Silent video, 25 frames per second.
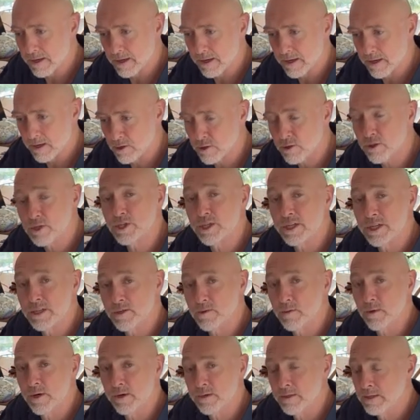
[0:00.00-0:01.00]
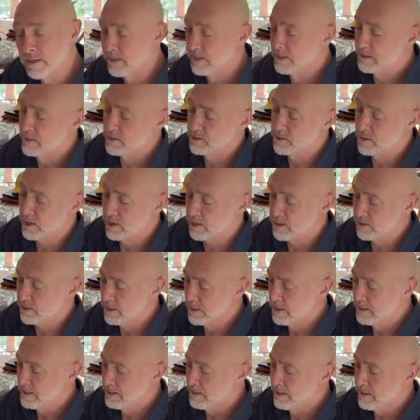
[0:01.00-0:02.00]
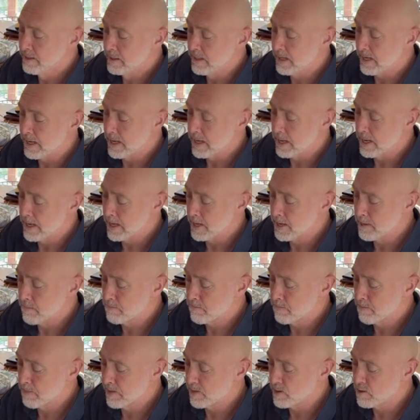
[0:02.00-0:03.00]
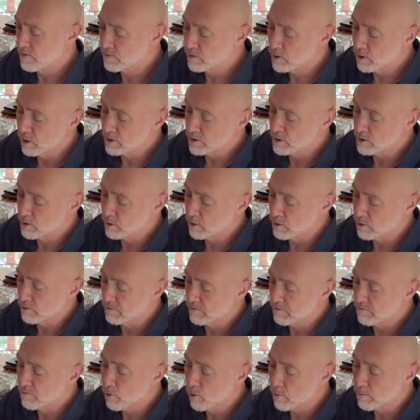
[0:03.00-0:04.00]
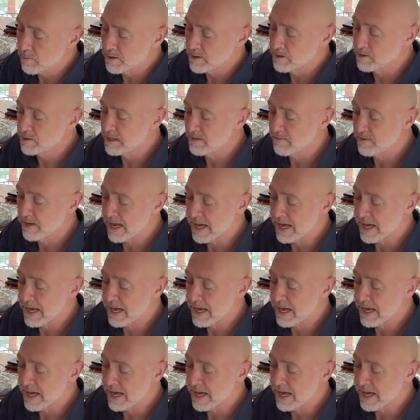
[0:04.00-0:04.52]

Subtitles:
cushy as well. So you've got your 4mm EVA